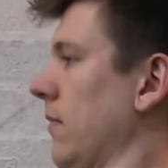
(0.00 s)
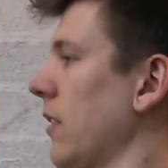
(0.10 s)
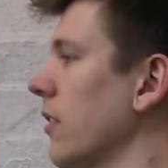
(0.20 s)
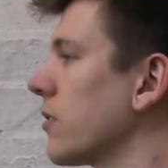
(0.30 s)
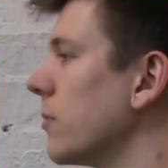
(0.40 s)

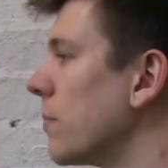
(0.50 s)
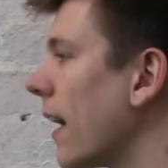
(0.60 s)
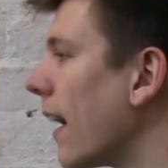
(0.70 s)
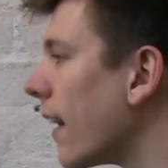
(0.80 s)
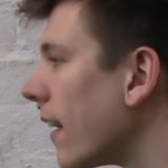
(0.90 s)
not too
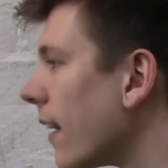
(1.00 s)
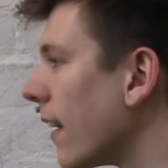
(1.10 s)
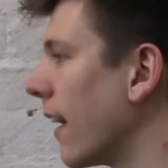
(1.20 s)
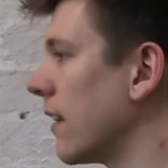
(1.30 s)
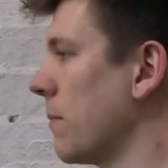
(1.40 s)

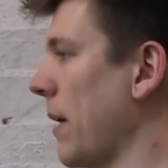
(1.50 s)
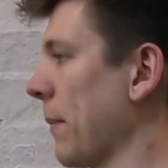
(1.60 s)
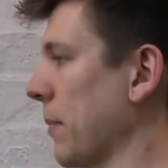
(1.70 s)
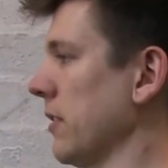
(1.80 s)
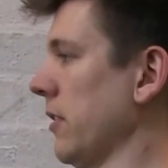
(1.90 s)
bad at the
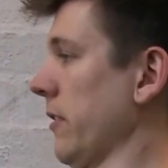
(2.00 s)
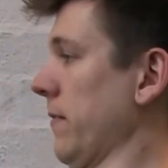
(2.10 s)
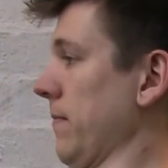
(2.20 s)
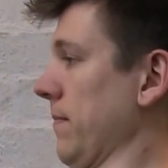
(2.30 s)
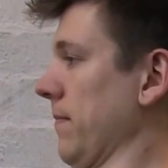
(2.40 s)
back position.